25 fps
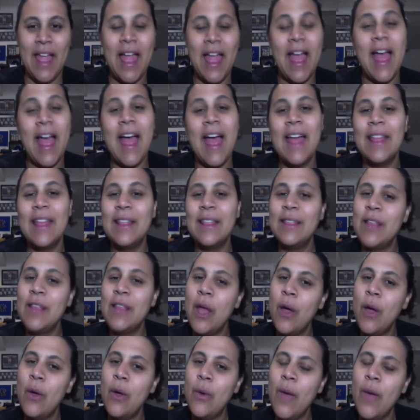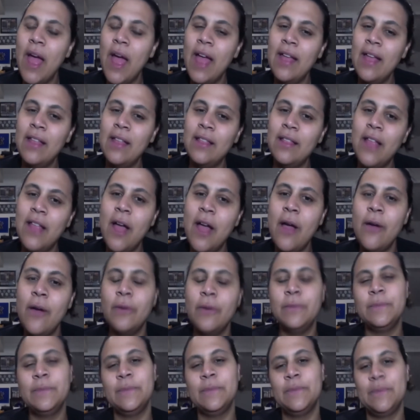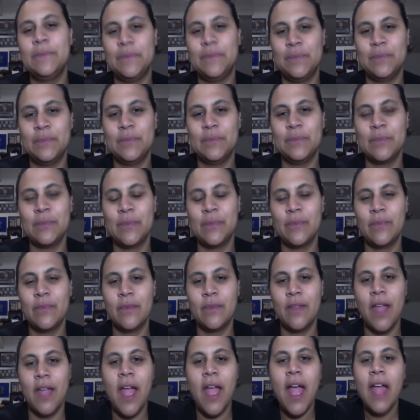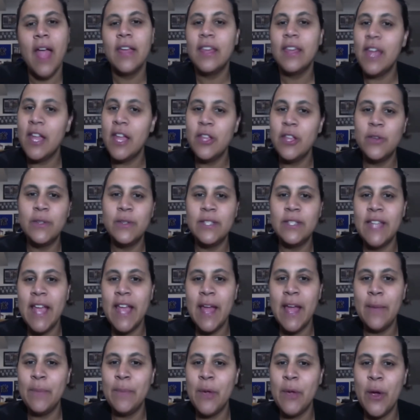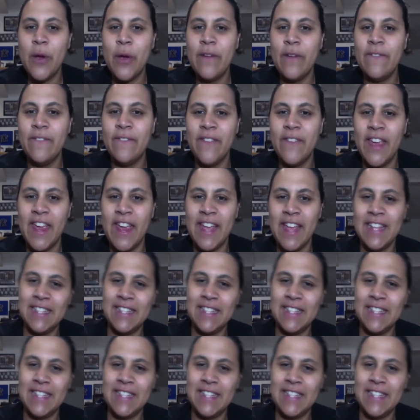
Hello, hello. Can you stamp your feet?